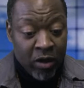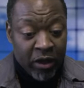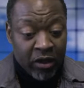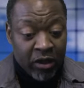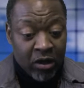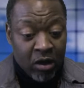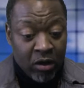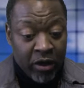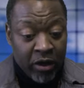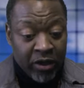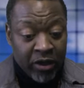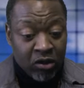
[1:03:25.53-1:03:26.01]

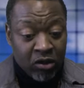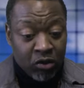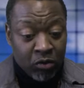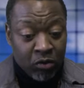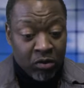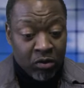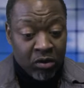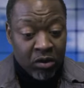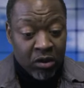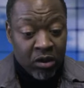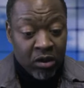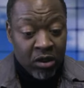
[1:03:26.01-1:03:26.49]

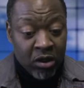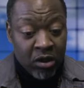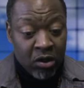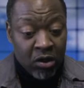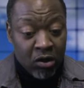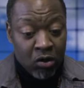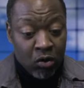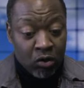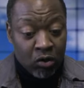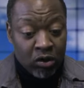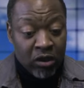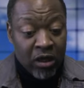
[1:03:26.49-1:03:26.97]
Connecticut
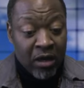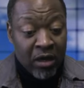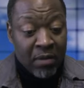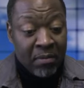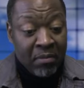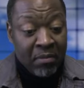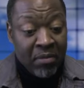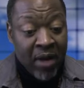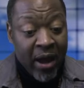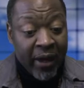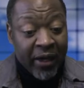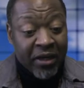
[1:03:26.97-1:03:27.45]
notes,
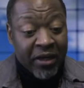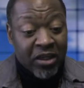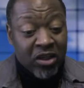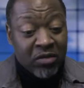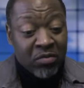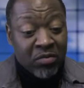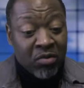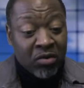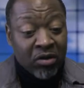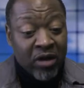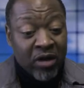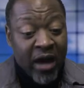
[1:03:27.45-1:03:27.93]
Black History
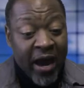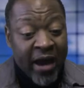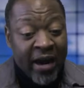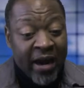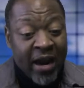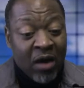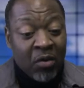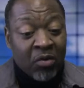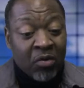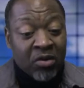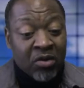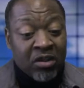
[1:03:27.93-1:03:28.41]
Month
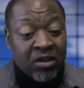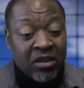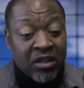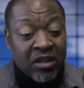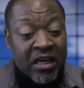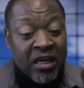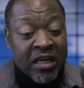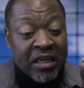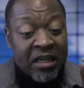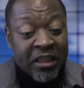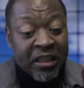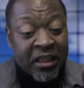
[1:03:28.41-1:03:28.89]
Ireland was
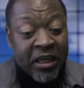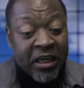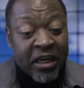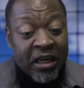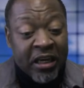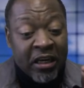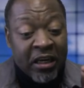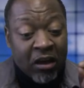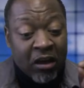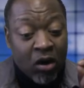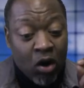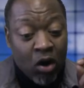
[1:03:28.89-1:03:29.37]
initiated
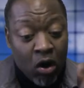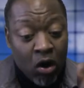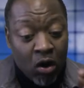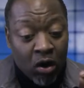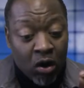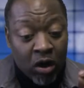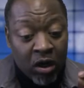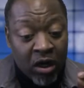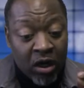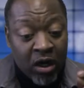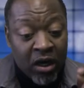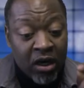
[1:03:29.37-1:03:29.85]
in
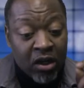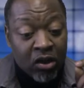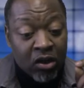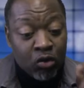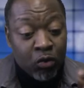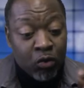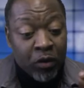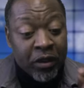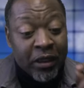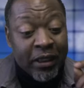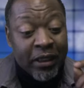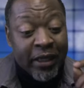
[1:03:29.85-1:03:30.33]
Cork,
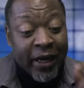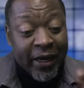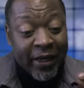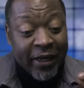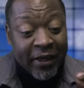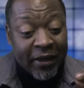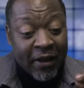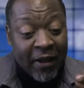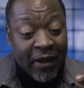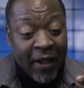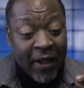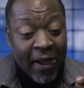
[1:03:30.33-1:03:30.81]

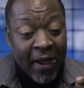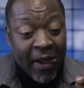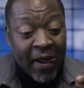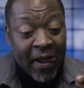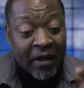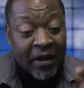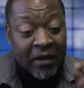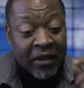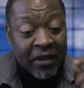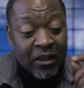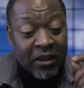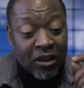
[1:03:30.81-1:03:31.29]
2010.
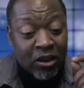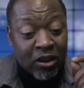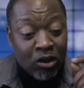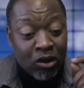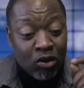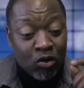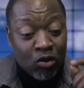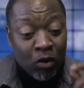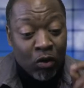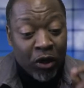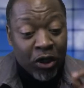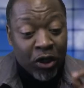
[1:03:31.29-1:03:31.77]
This
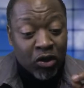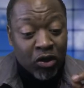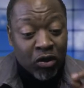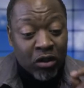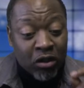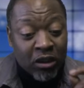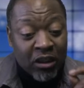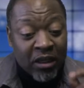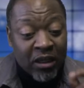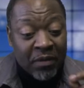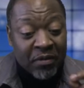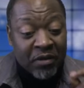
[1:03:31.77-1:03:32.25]
location
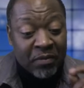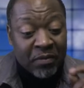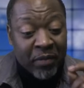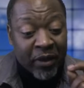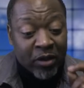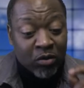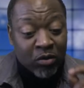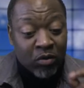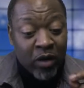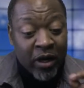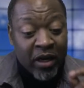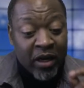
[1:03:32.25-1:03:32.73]
seems
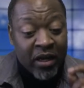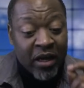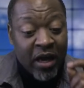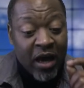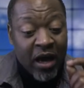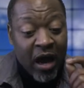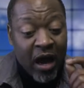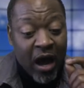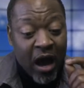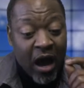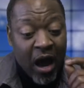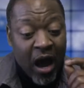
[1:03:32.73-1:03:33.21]
particularly
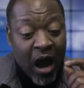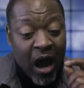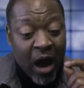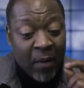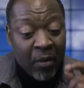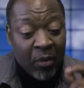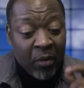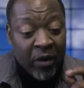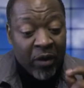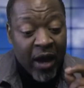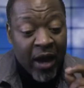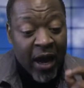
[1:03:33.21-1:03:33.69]

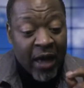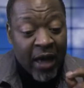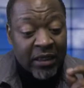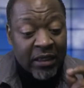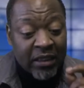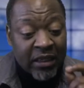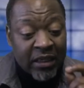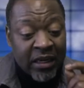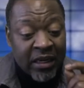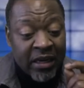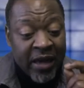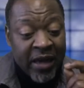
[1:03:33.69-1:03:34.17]
appropriate
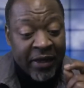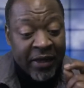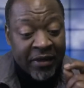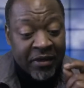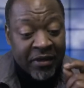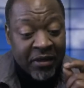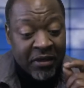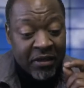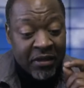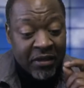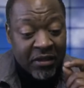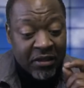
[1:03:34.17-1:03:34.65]
as in the
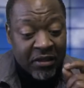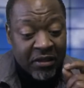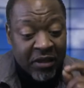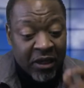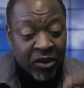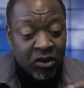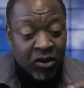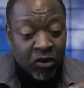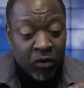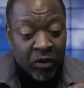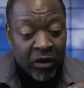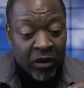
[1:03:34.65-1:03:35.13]
19th
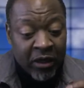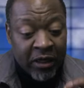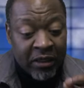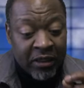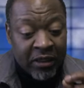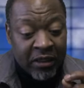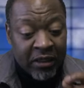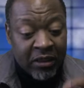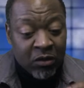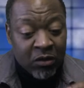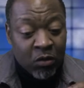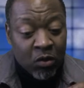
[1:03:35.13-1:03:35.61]
century the
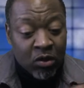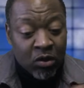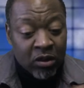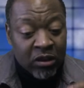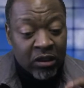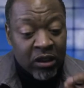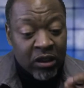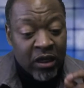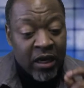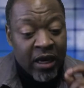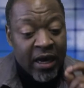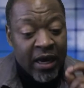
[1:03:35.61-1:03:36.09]
city
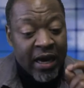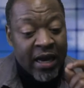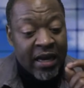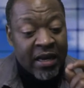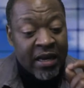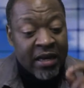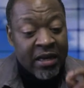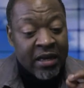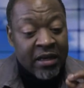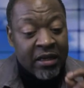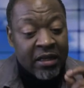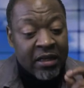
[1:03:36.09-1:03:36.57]
was a
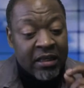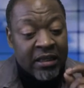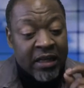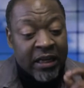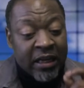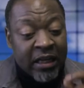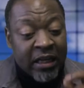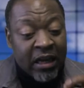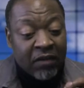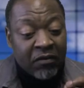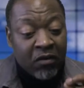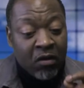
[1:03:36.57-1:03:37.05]
leading
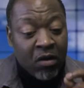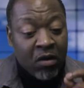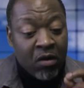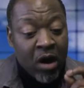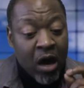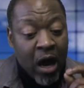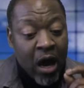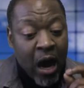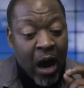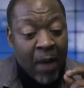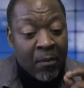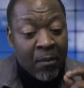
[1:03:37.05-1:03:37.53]
center for
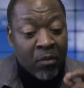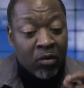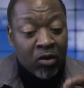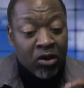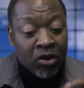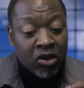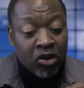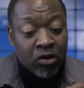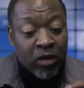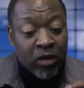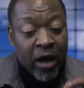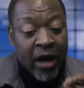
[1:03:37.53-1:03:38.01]

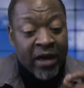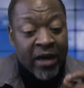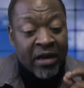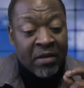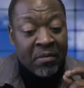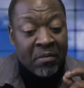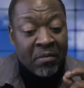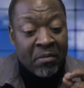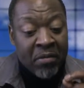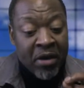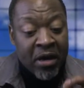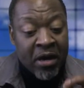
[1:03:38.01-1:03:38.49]
abolition, and the
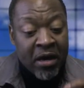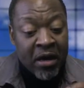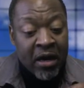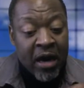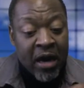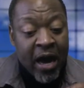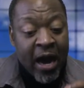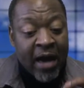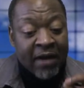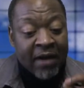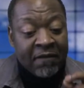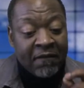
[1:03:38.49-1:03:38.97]
male
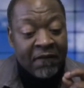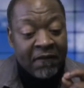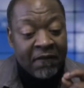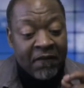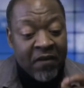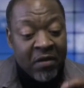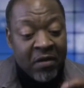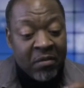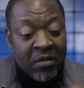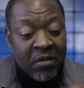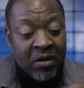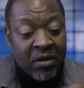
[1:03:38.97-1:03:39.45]
and
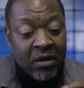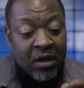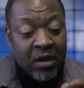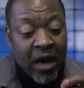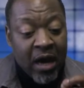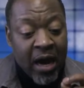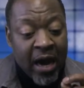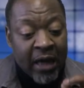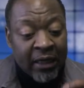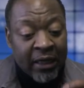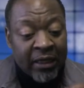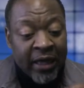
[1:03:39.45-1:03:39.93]
female
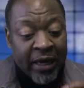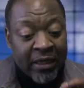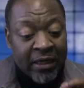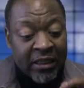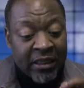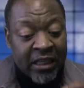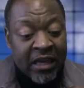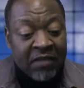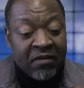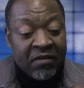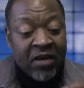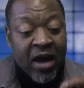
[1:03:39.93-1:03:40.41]

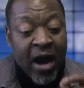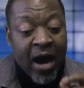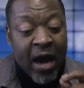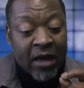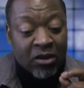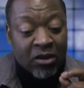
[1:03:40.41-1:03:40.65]
anti-slavery